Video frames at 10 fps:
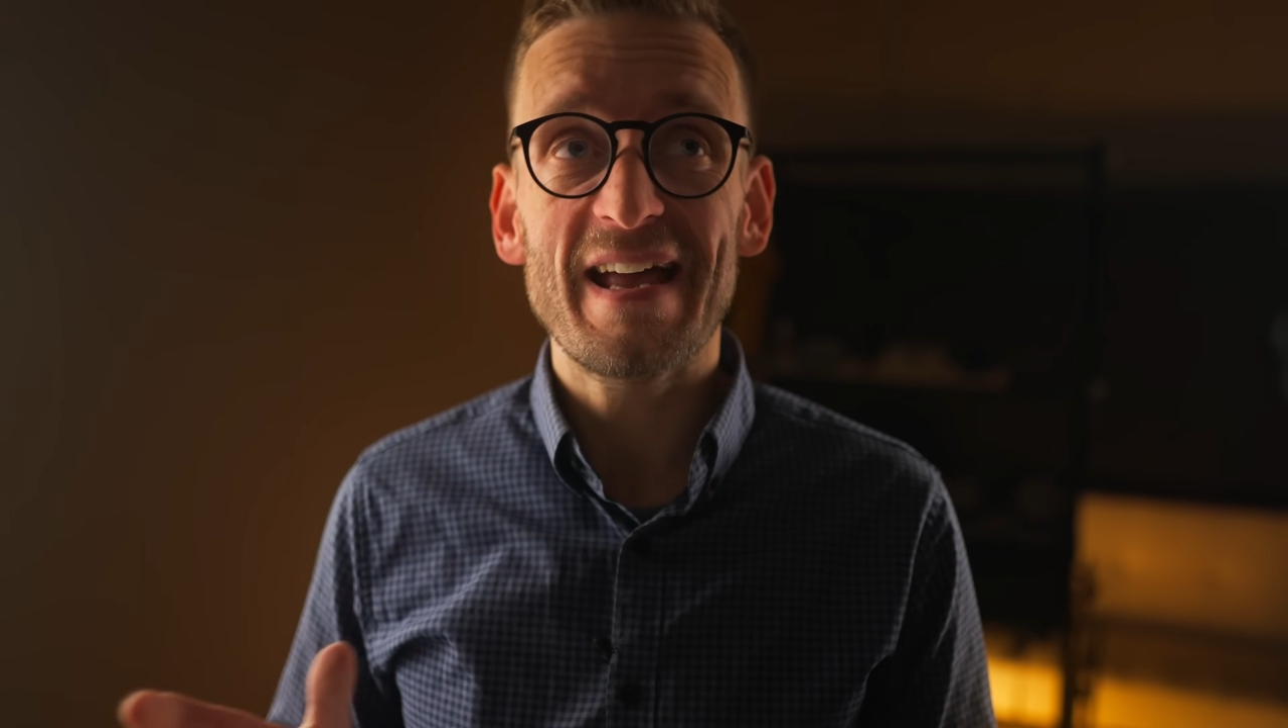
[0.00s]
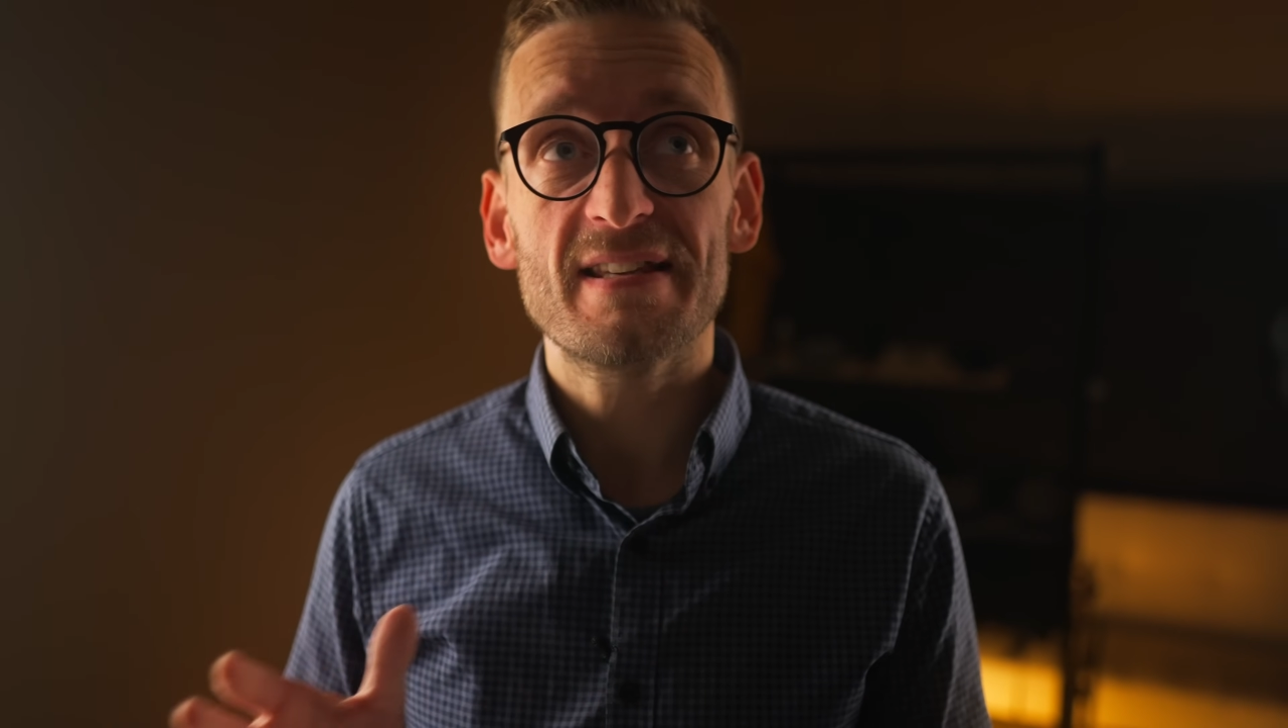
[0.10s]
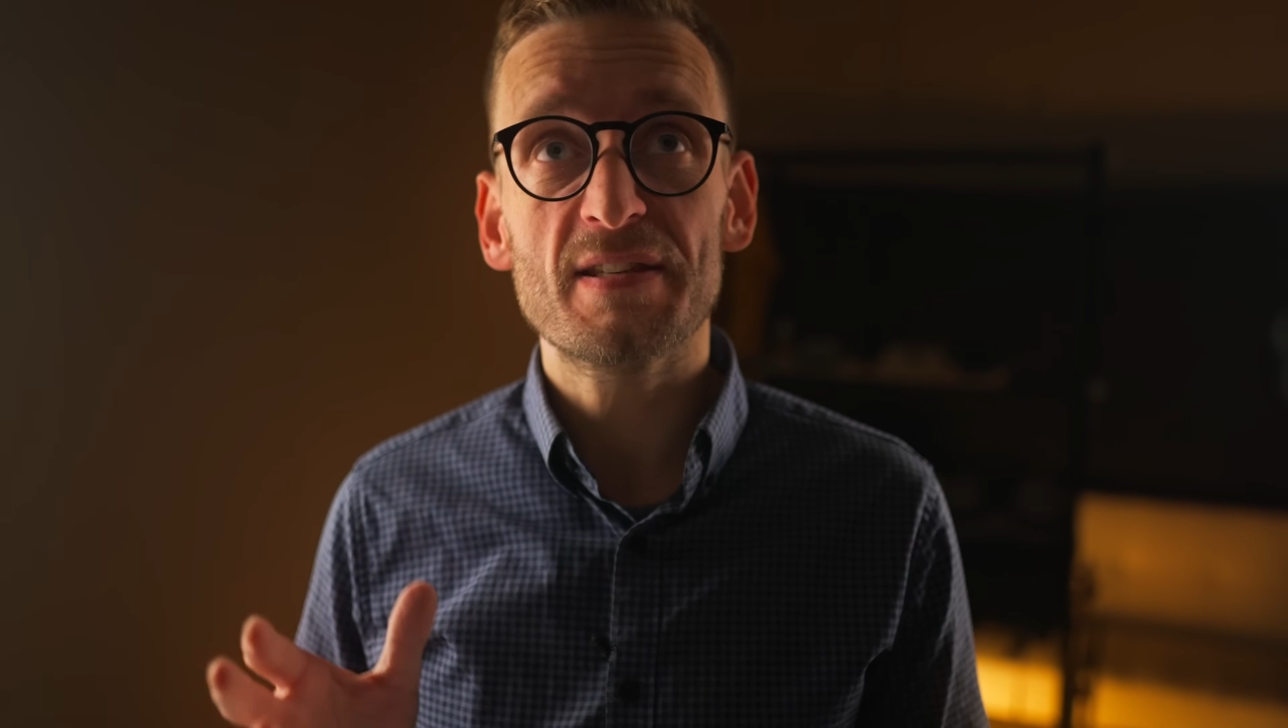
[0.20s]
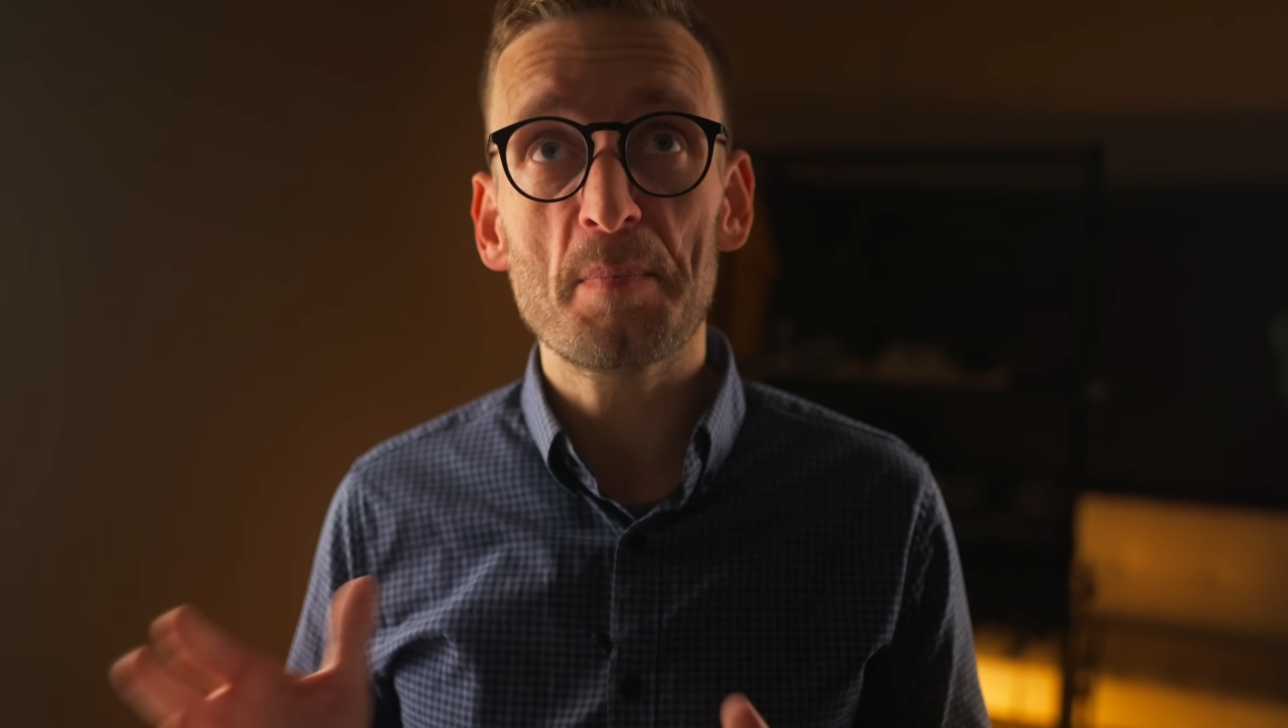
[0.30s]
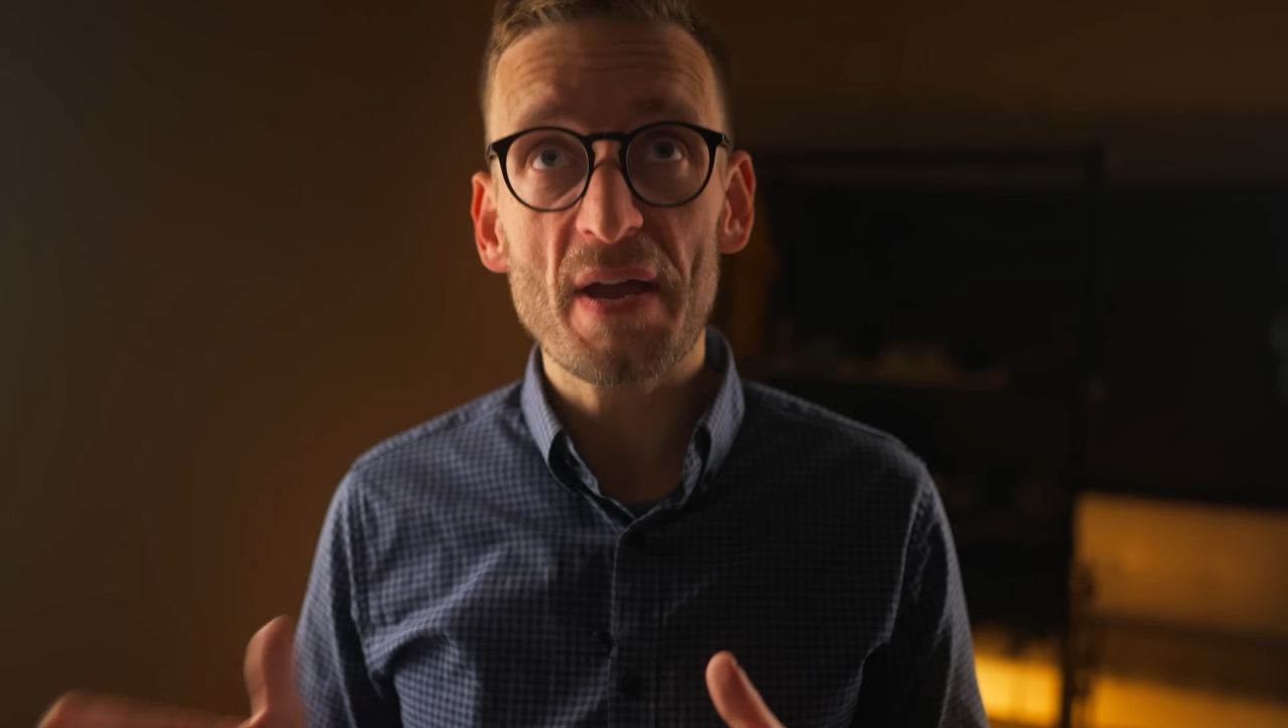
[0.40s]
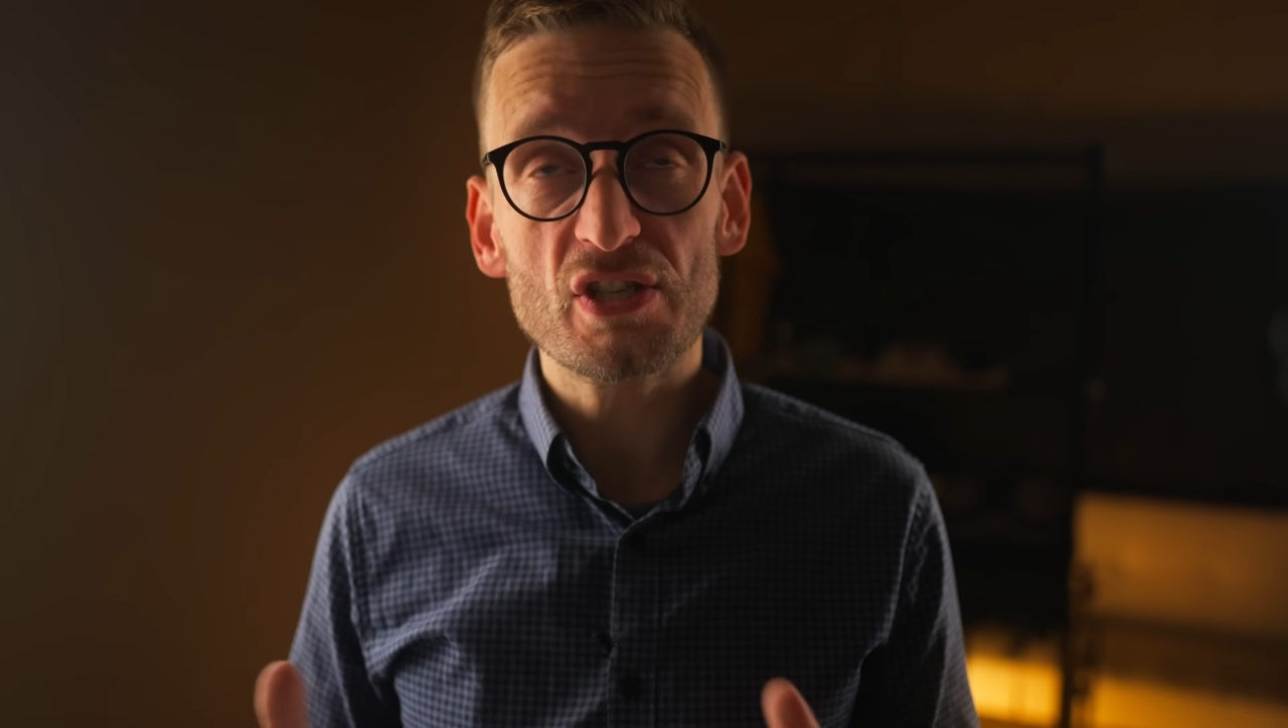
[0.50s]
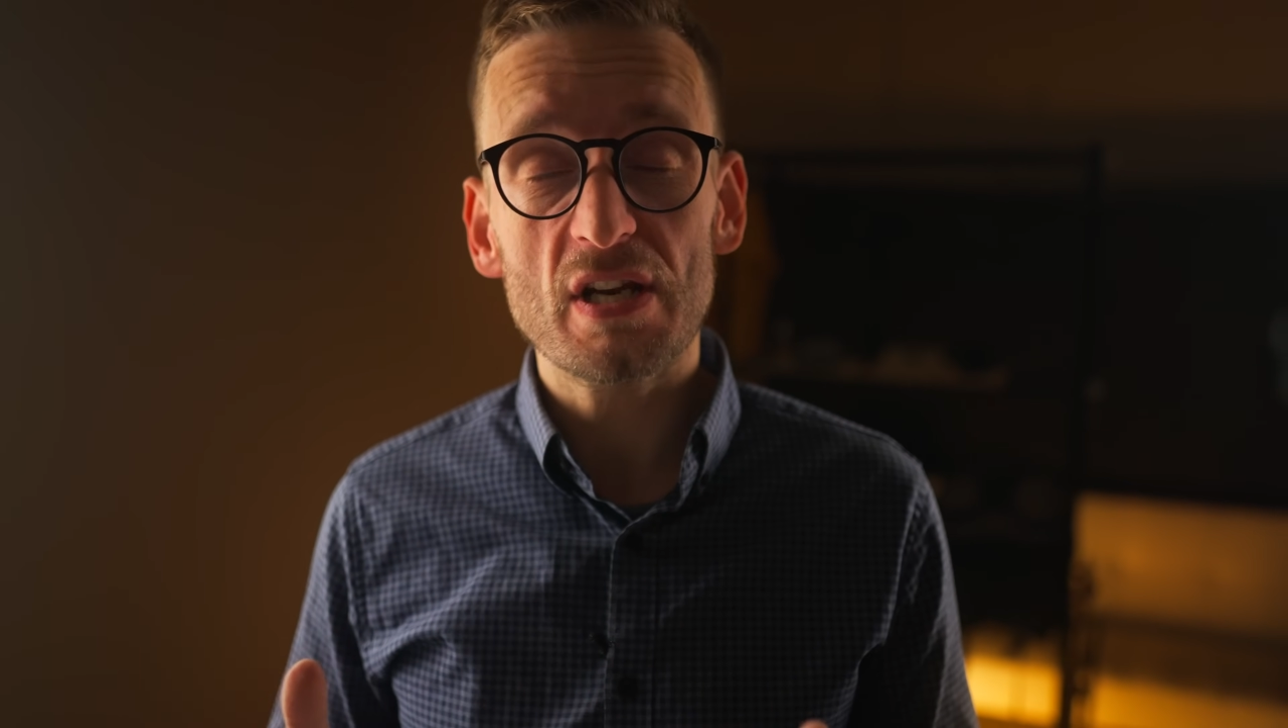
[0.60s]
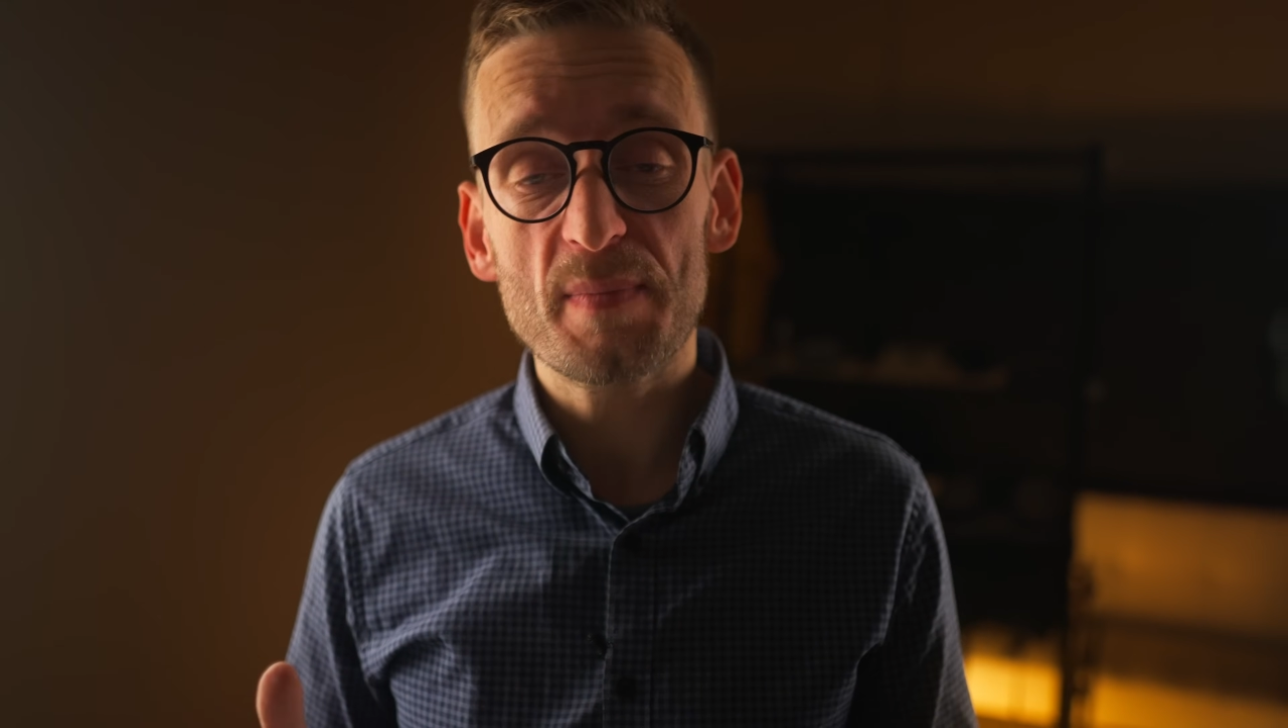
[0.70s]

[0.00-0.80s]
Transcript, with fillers: especially